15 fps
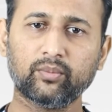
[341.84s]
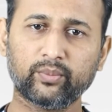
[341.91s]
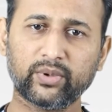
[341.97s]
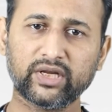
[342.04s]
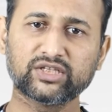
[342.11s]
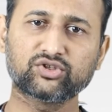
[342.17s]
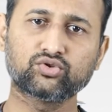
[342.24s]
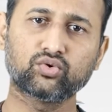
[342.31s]

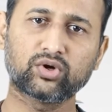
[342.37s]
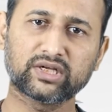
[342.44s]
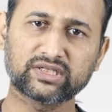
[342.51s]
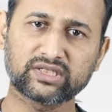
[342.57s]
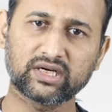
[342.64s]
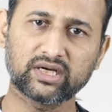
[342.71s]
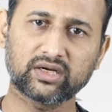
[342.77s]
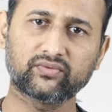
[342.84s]
Please do
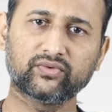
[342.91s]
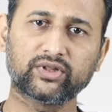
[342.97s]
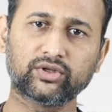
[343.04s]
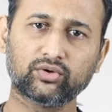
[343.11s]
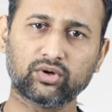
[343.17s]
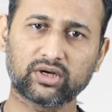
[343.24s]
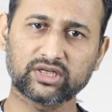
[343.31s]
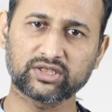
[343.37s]
consult with
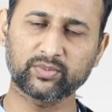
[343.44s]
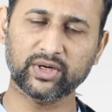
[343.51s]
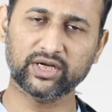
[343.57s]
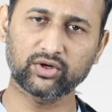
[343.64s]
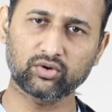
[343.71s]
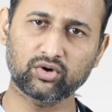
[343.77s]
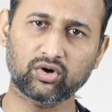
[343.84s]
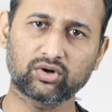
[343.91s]
your
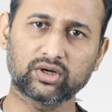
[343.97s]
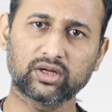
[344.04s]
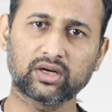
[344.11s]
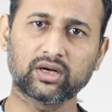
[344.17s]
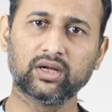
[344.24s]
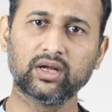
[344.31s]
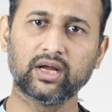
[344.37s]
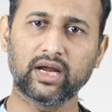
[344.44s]
respective
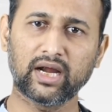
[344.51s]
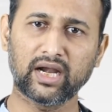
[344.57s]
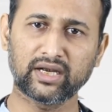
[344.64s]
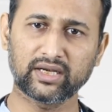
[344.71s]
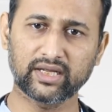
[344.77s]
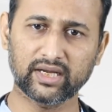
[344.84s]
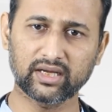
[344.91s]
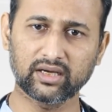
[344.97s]
doctor
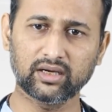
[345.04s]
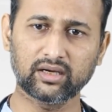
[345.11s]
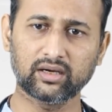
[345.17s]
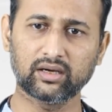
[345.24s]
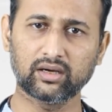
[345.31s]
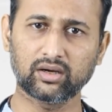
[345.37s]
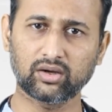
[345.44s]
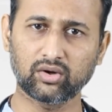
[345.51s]
and take
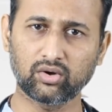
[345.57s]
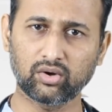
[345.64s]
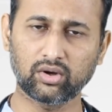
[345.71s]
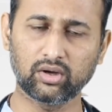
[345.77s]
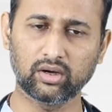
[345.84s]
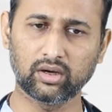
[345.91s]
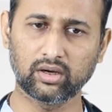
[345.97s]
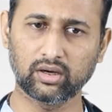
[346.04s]
a
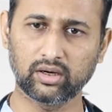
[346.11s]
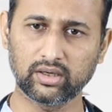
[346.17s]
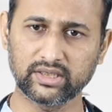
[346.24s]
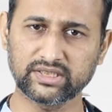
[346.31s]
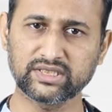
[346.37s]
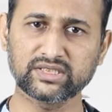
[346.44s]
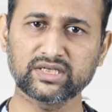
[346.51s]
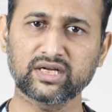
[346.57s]

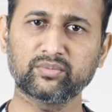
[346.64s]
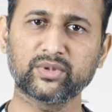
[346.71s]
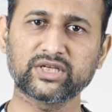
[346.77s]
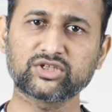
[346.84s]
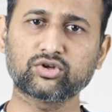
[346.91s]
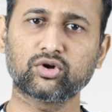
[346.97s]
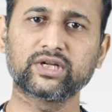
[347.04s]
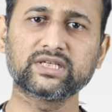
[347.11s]
decision
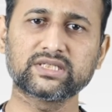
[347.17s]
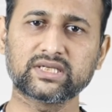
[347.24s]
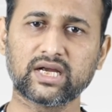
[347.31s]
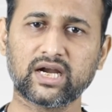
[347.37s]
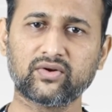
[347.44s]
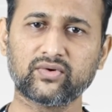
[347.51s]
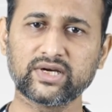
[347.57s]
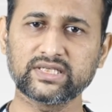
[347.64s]
based on his
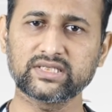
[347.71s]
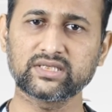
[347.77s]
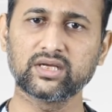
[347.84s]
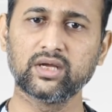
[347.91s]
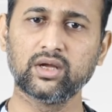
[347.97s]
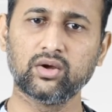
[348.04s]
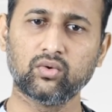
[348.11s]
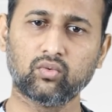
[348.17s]
advice
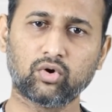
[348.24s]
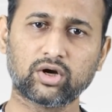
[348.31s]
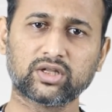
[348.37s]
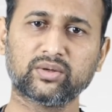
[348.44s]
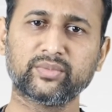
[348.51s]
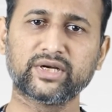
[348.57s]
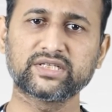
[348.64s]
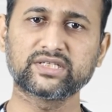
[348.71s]
what
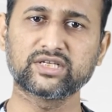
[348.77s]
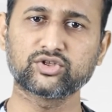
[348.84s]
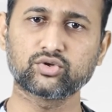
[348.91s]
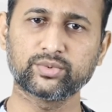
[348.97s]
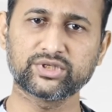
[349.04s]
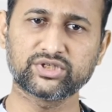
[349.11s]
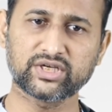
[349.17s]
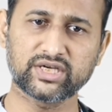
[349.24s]
the medicines
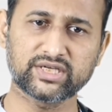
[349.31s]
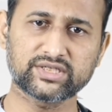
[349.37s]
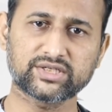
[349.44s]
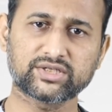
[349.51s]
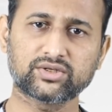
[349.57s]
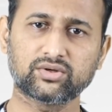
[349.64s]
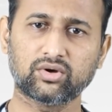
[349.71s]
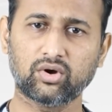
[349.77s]
to be
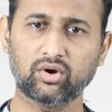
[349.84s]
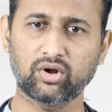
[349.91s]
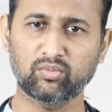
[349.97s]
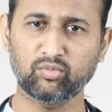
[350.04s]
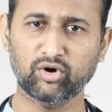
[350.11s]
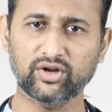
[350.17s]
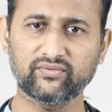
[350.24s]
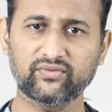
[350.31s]
changed or
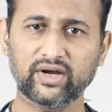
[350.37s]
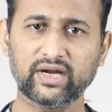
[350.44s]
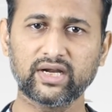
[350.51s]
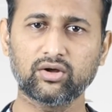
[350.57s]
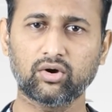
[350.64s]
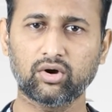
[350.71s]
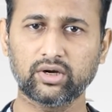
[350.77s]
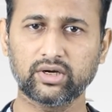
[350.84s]

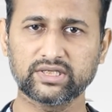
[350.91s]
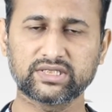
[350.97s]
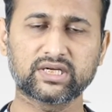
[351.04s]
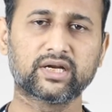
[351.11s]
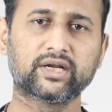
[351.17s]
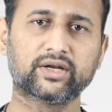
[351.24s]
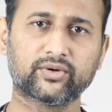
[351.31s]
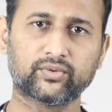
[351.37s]
modified or
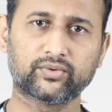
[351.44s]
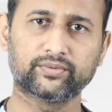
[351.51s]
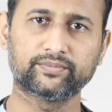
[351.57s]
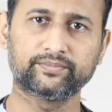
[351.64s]
discontinued.